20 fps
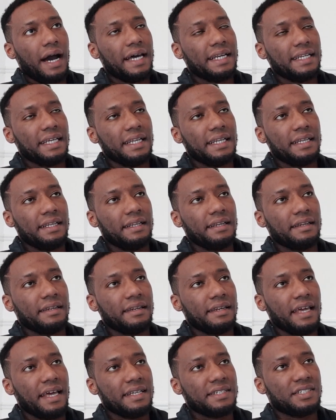and then
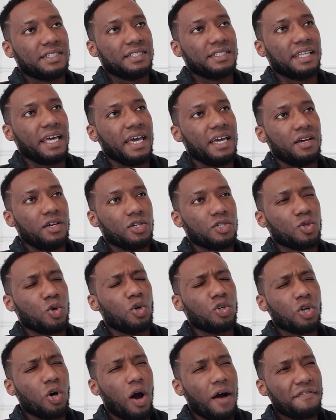their status,
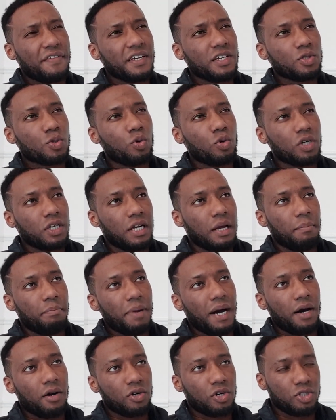or no, I think it's called an
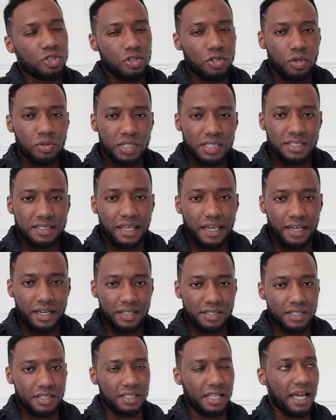about, because you know the
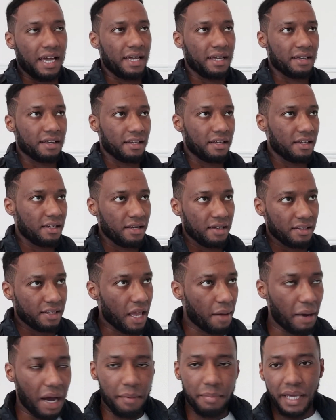status is like
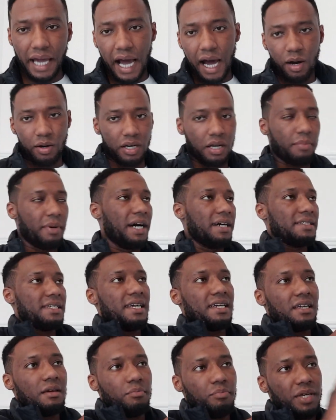they might be out and about
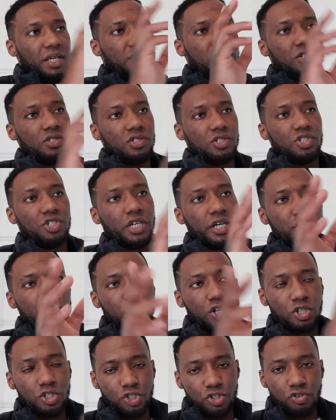taking pictures and shit, and you
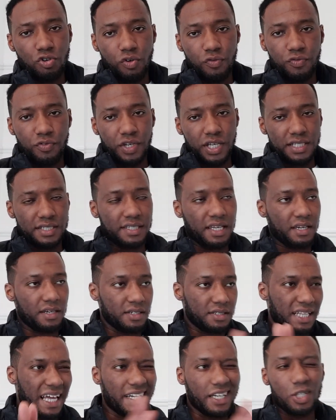can scroll through their
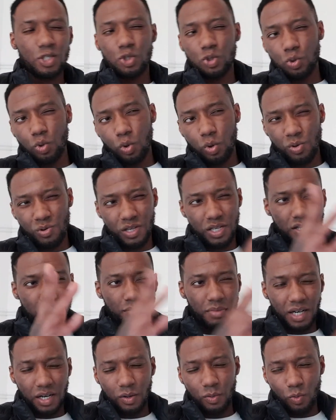status, like their story,
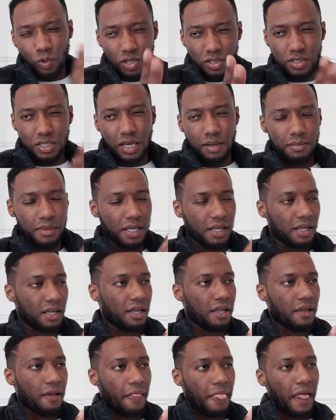but WhatsApp.
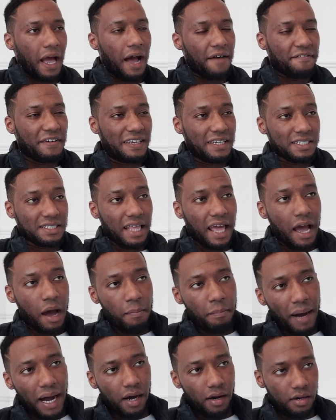I think it's their
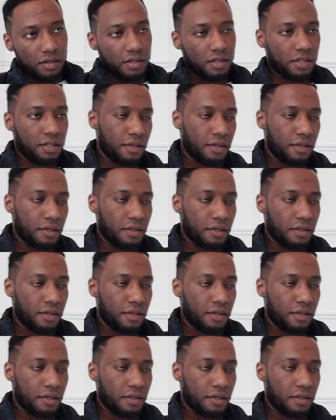about.